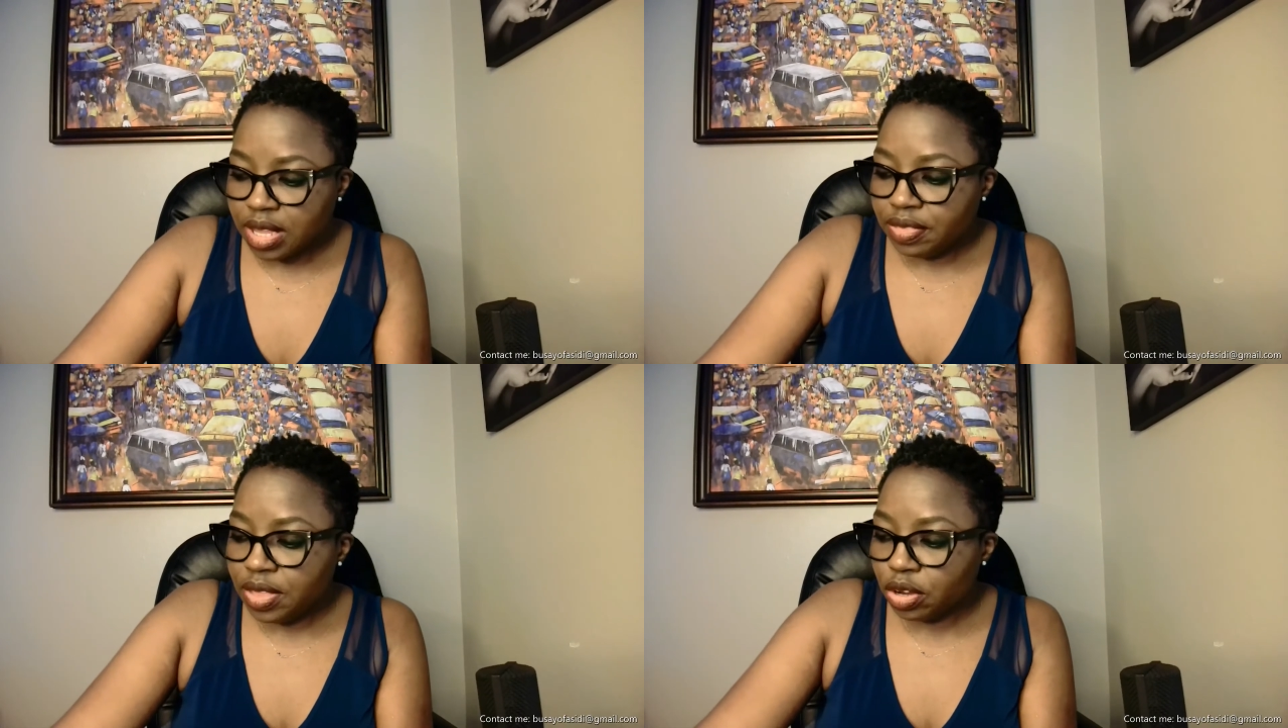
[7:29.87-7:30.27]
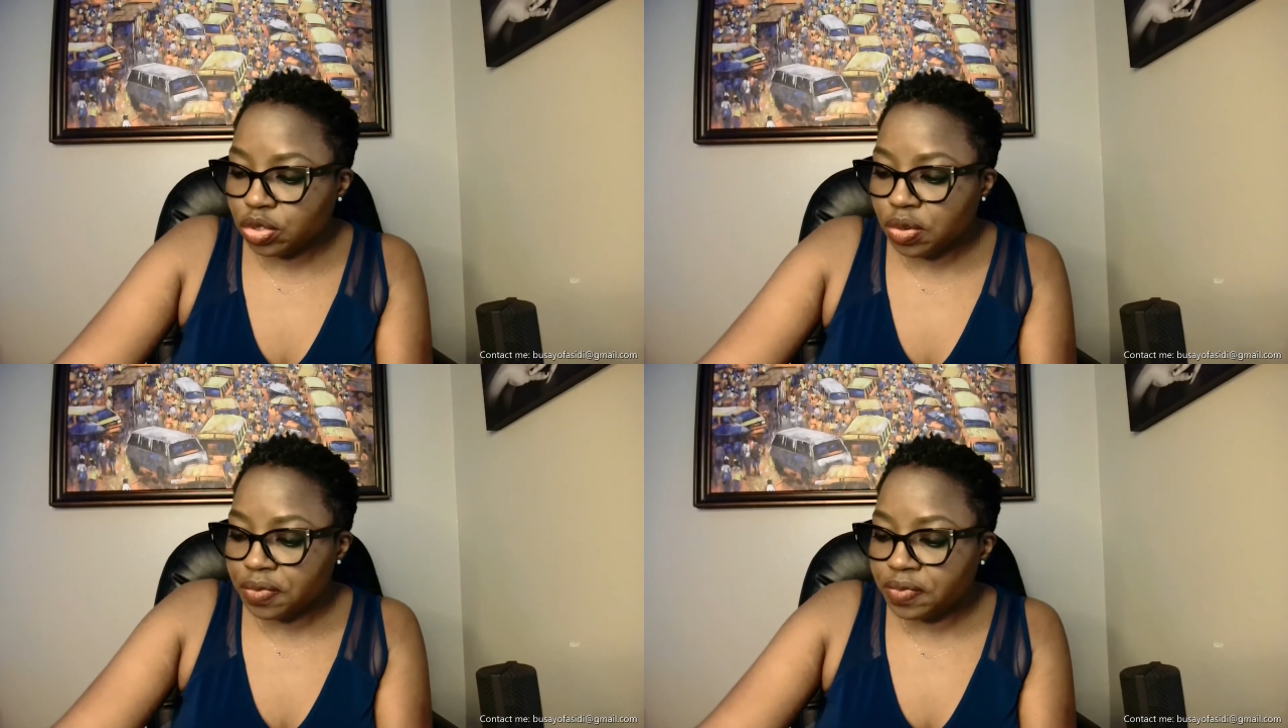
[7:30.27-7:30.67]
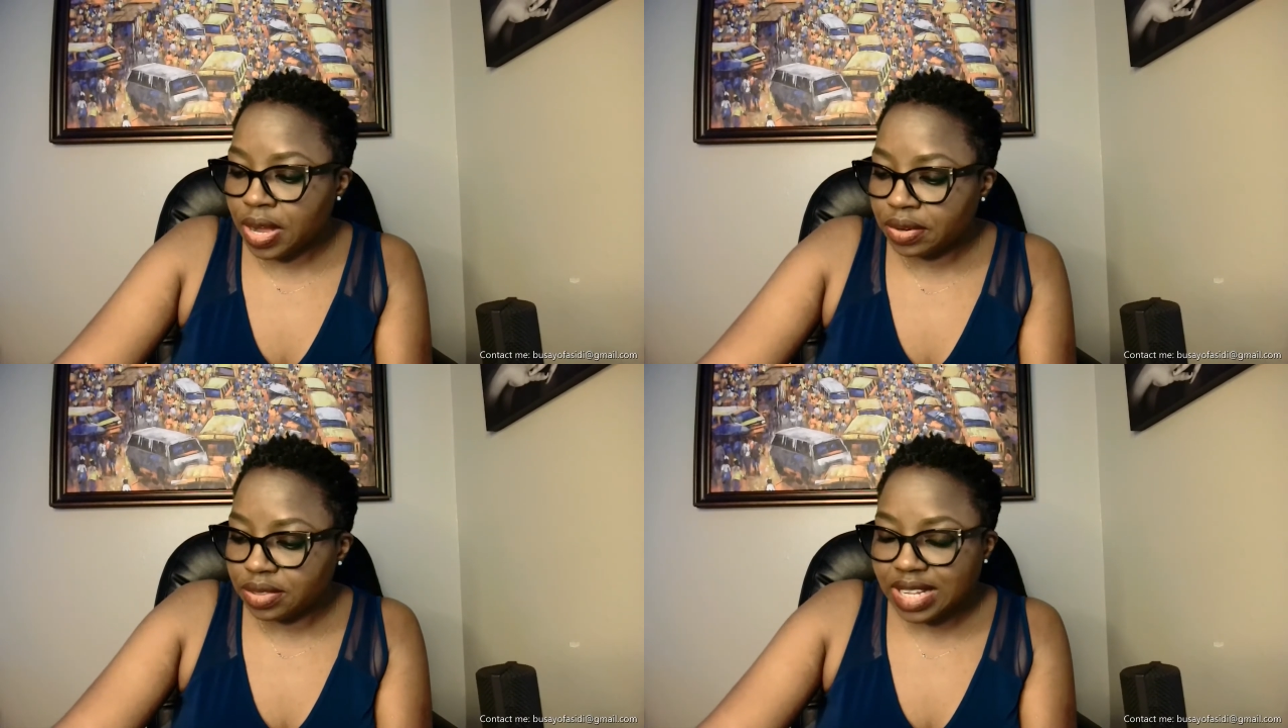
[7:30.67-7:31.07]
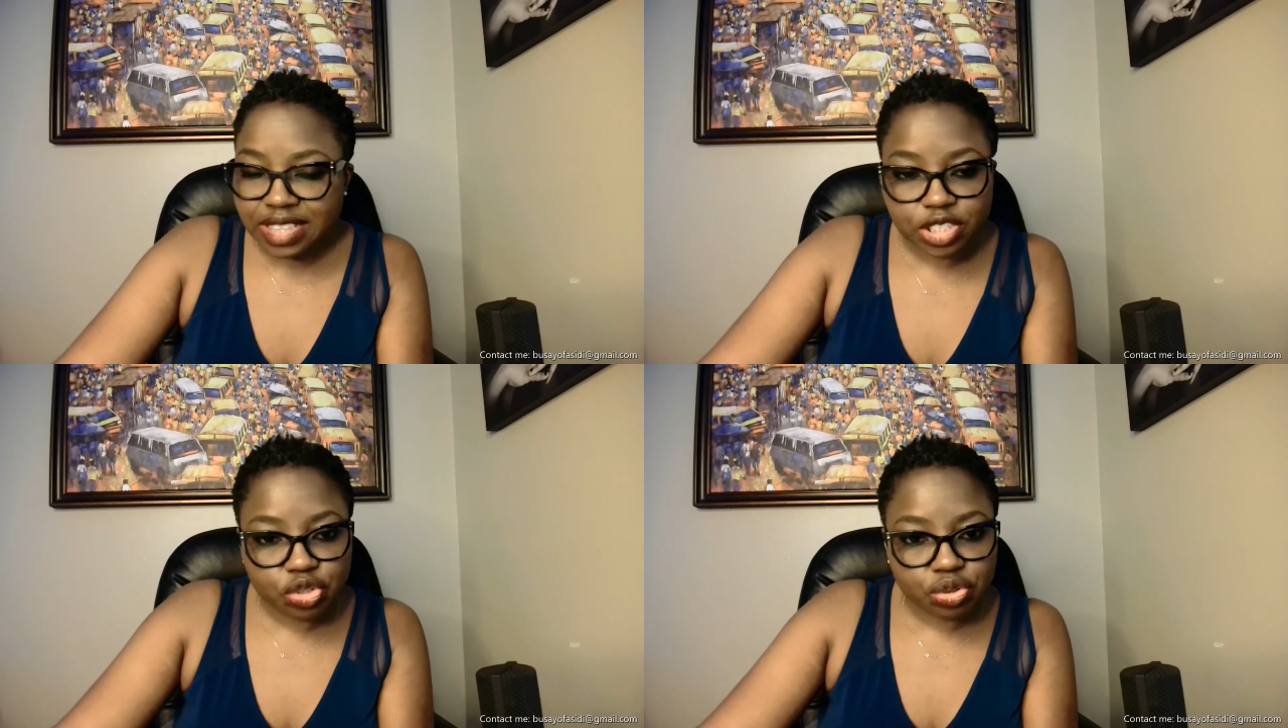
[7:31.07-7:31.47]
They also found that
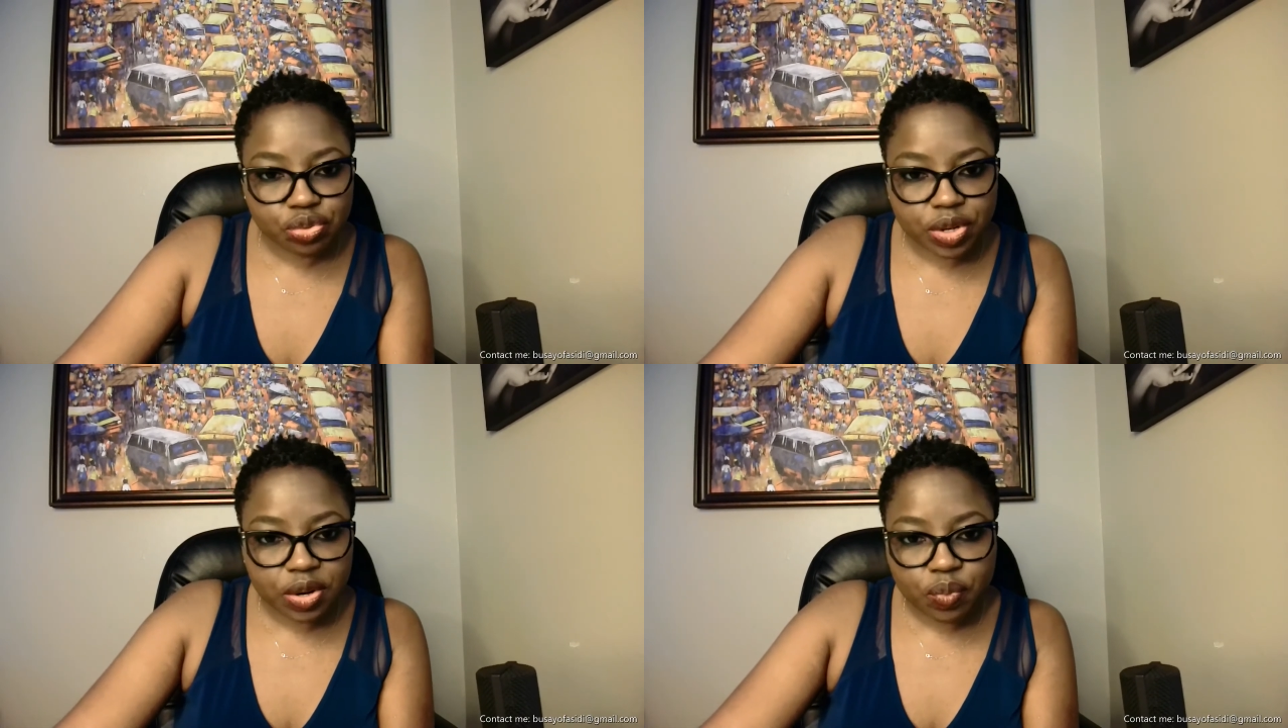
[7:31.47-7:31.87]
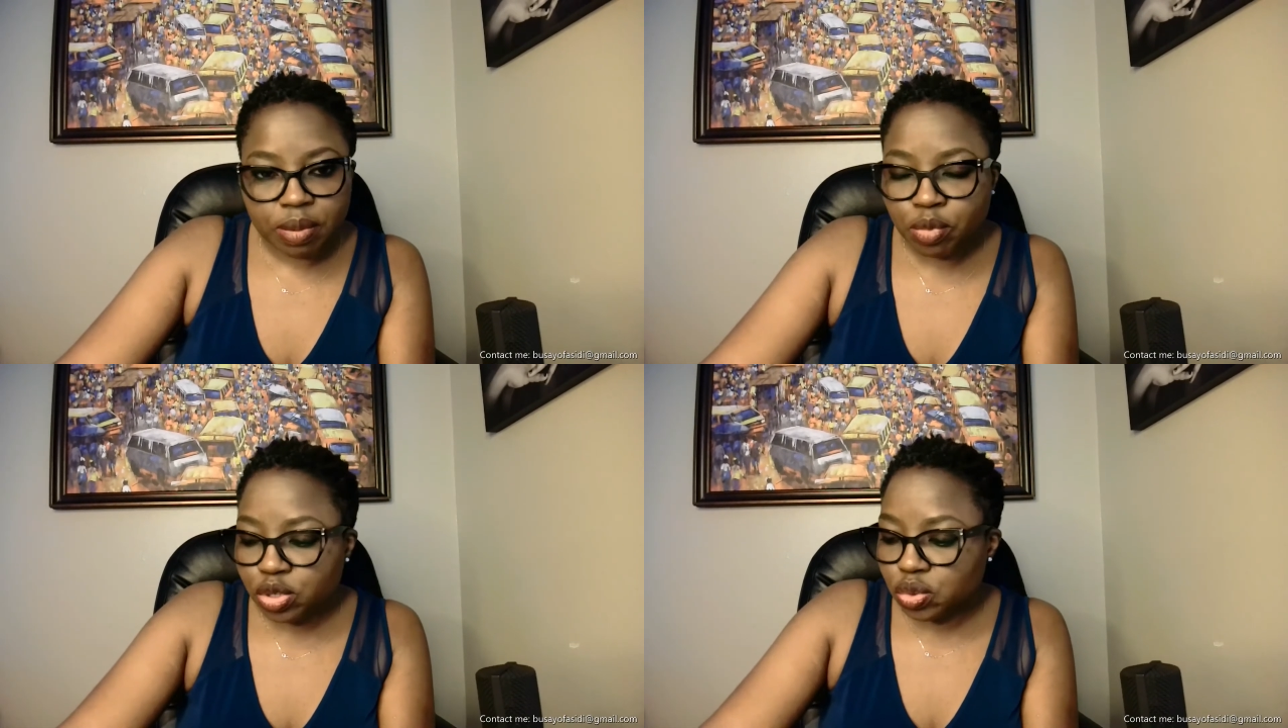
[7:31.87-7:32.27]
these children were more